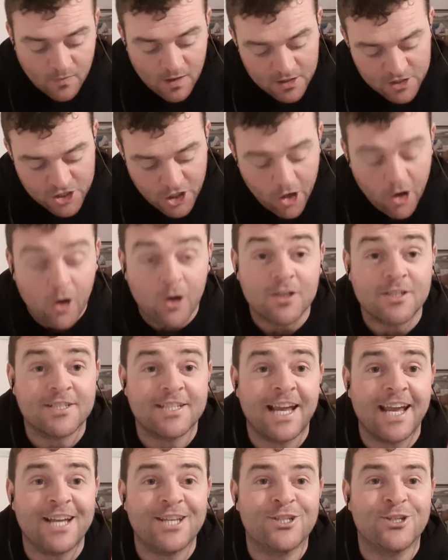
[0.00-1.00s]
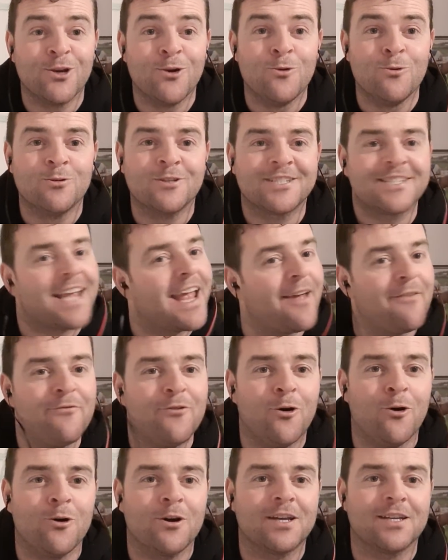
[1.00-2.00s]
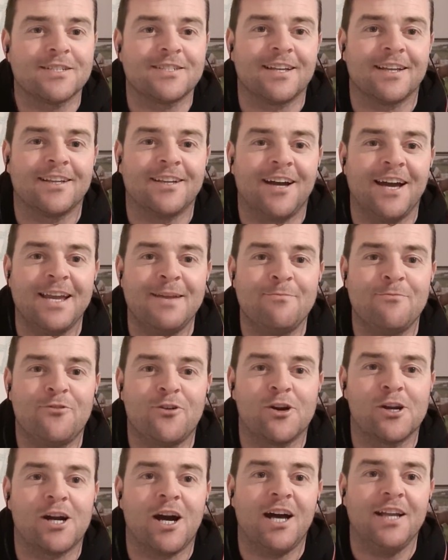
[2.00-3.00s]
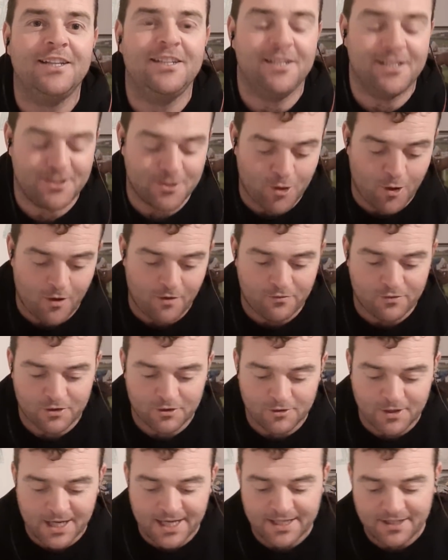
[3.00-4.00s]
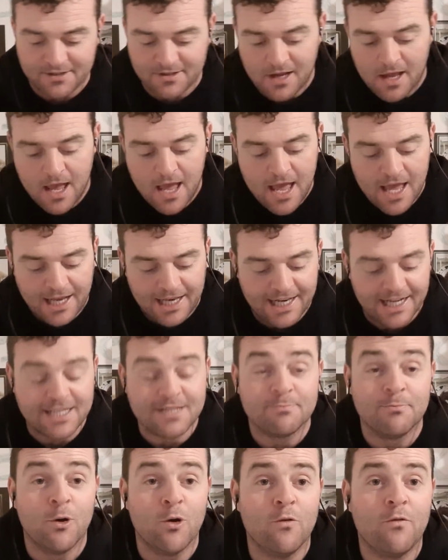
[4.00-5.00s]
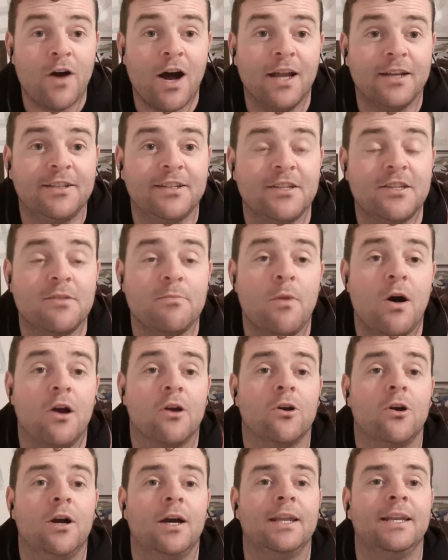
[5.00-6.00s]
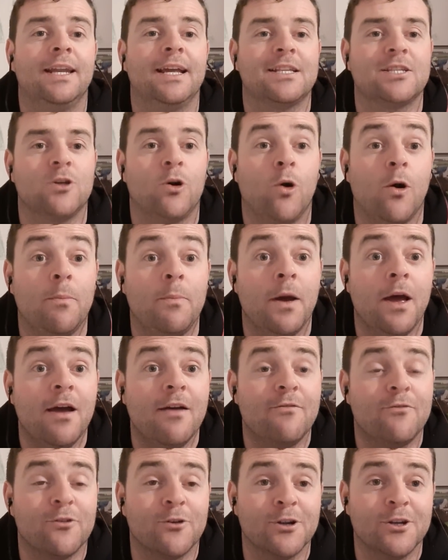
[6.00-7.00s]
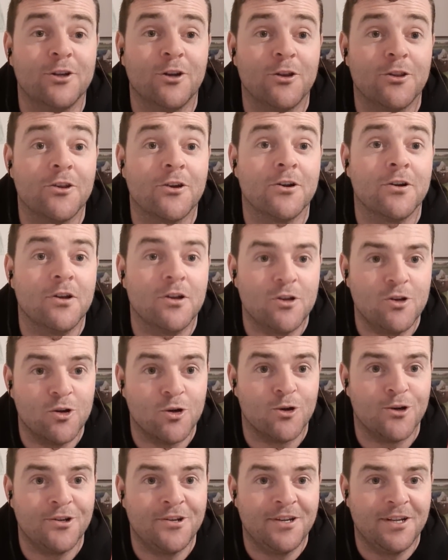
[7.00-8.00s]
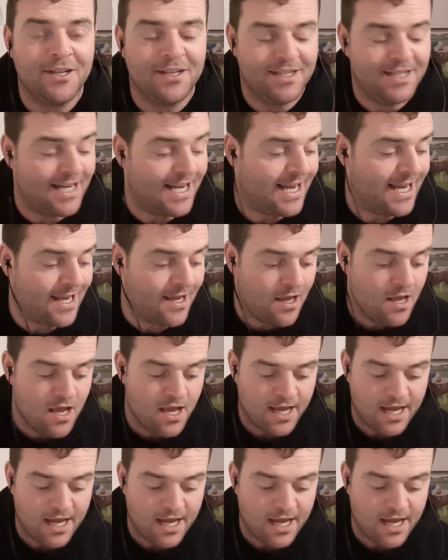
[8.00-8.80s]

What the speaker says: So stay tuned, stay focused. The time for codding is over. Right, let's move on to tomorrow and let's hope for another good day.